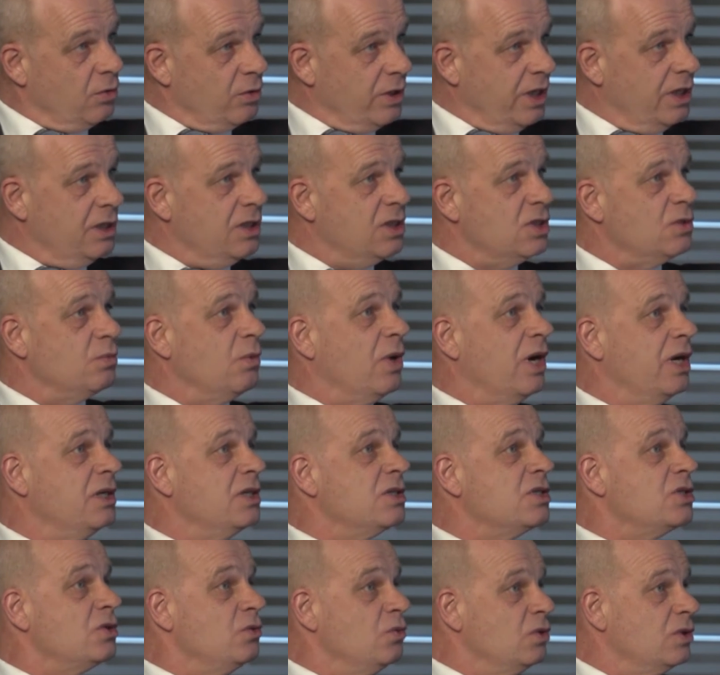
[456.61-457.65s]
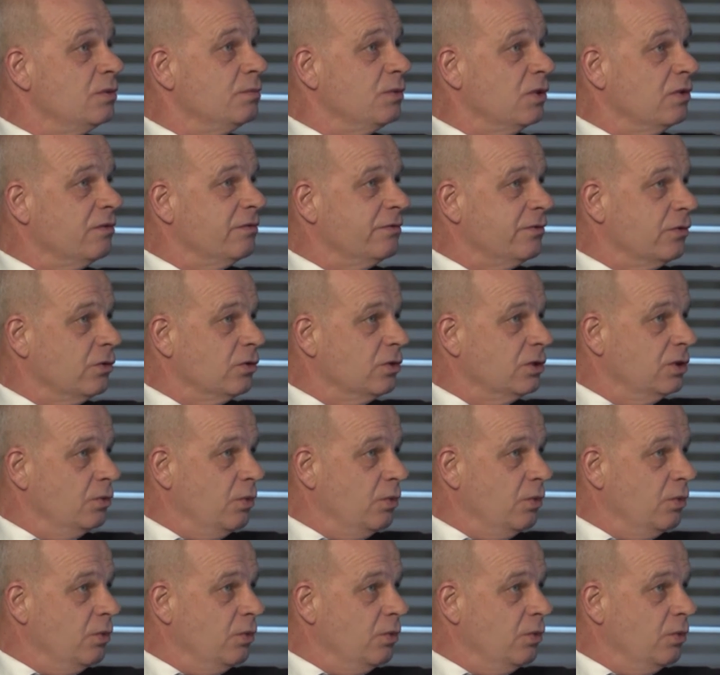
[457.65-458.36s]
okay, this wine is suitable for